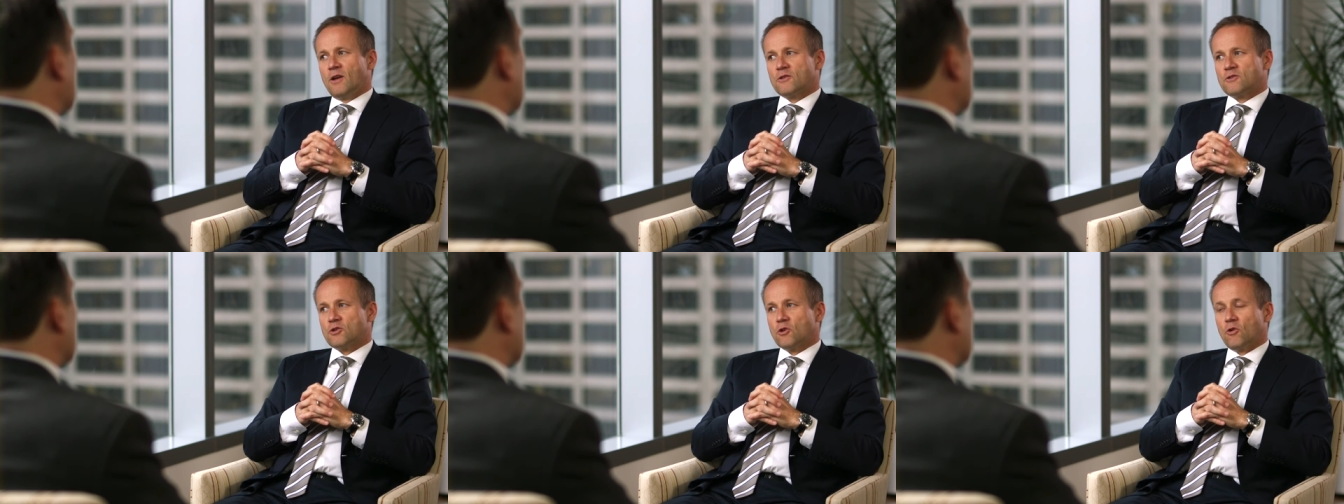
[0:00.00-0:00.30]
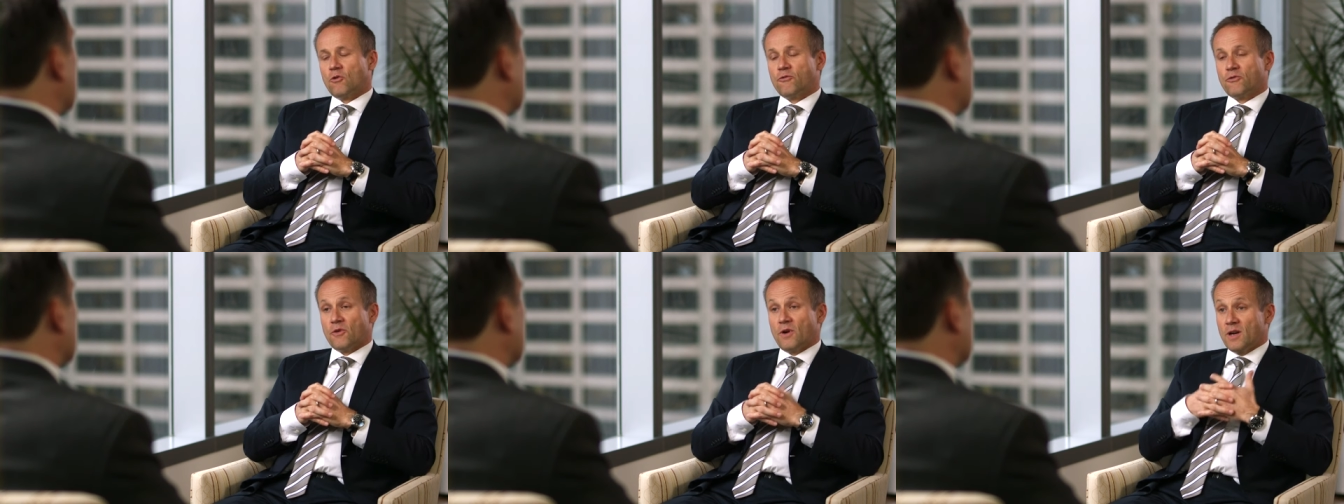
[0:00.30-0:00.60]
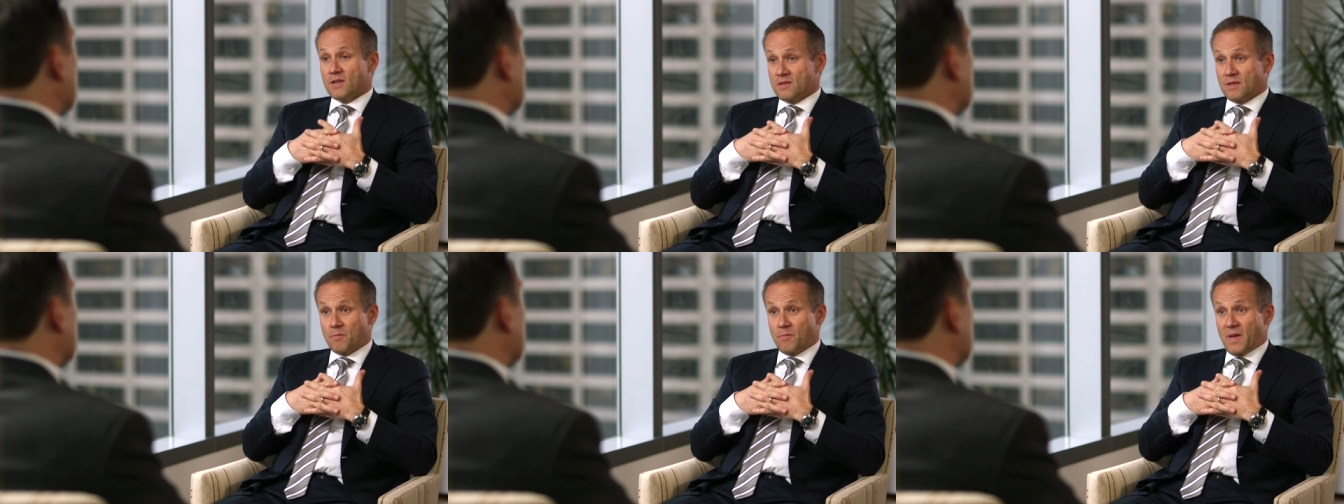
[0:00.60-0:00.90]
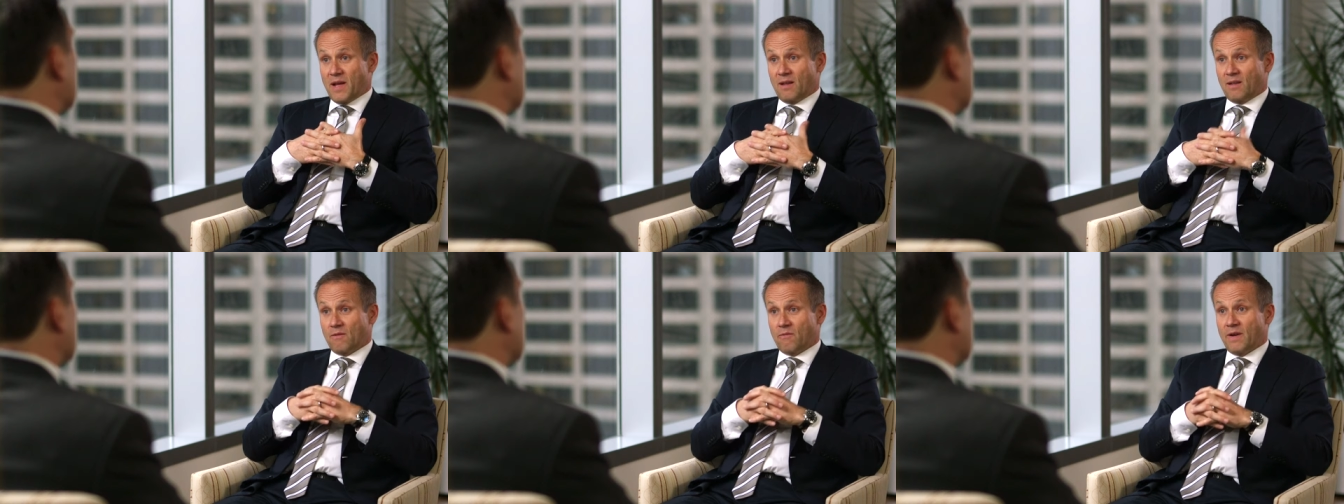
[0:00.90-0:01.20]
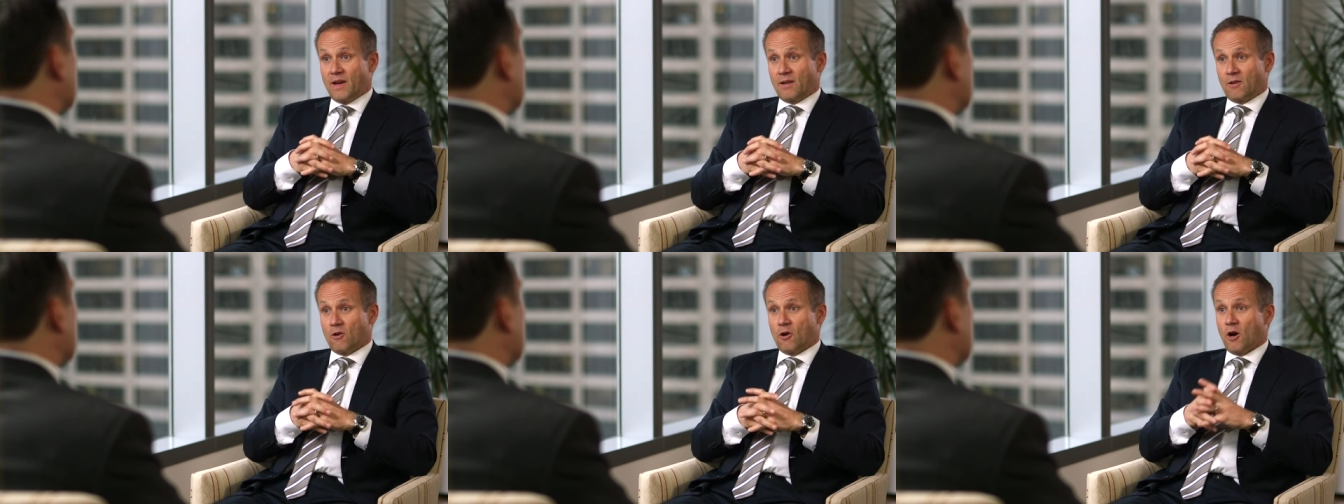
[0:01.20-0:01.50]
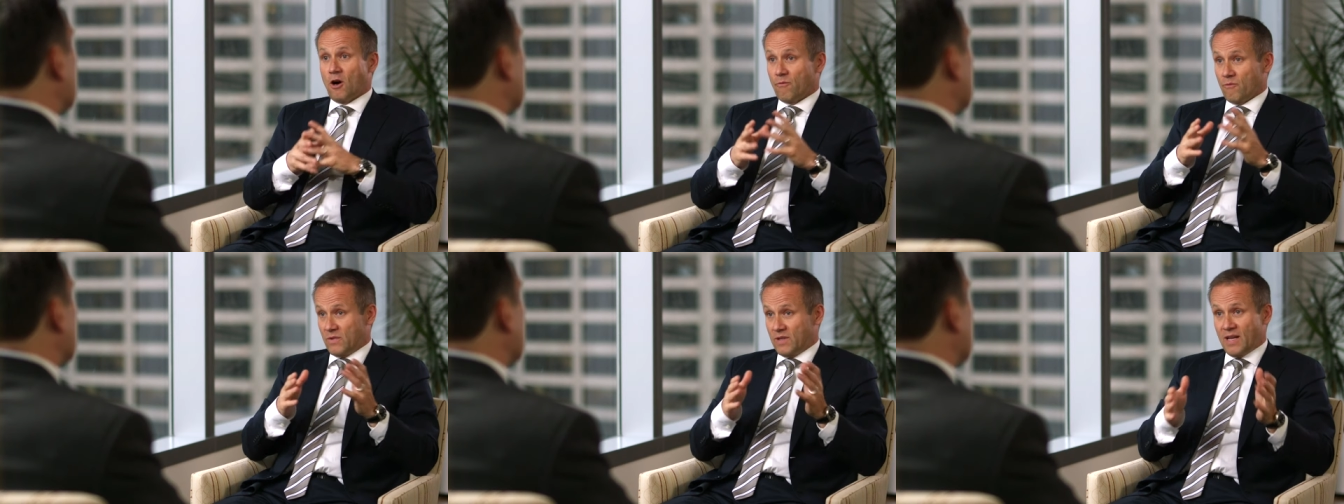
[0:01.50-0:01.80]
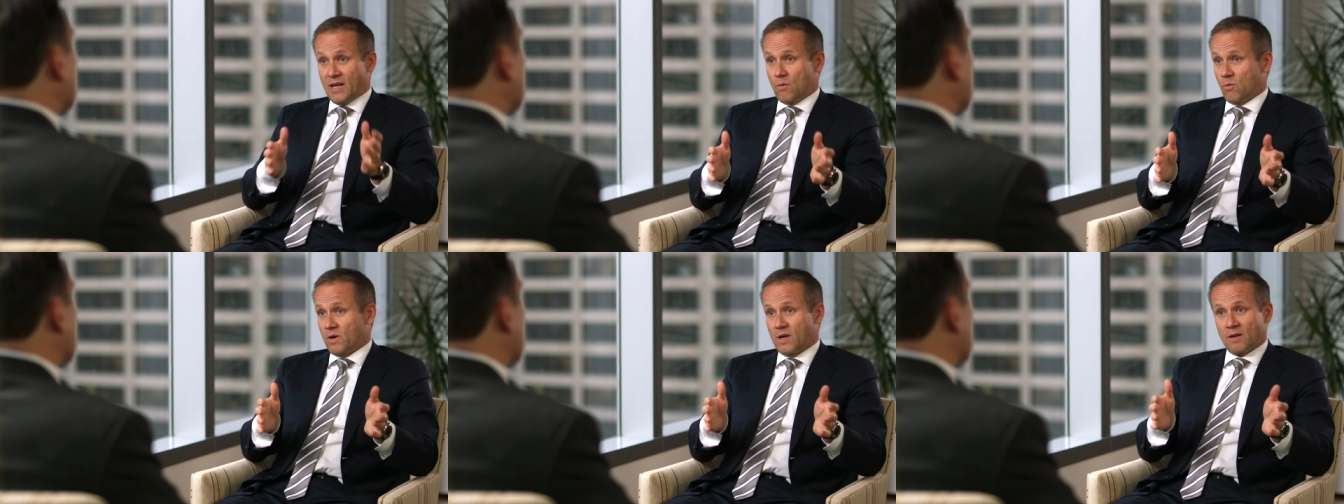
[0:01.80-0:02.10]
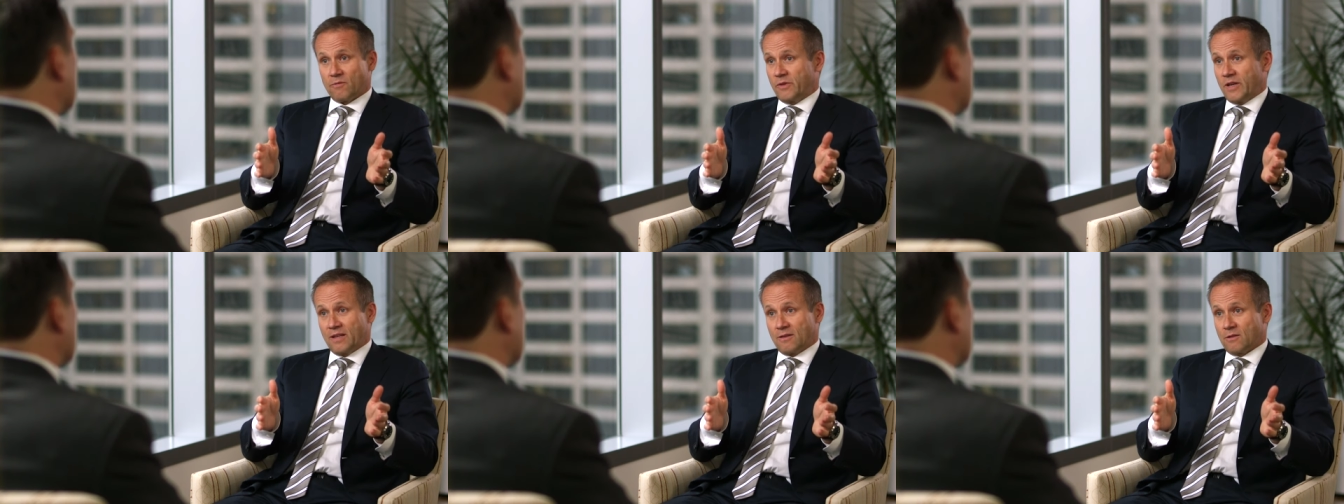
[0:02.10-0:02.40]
So for us, it meant that on the day we got the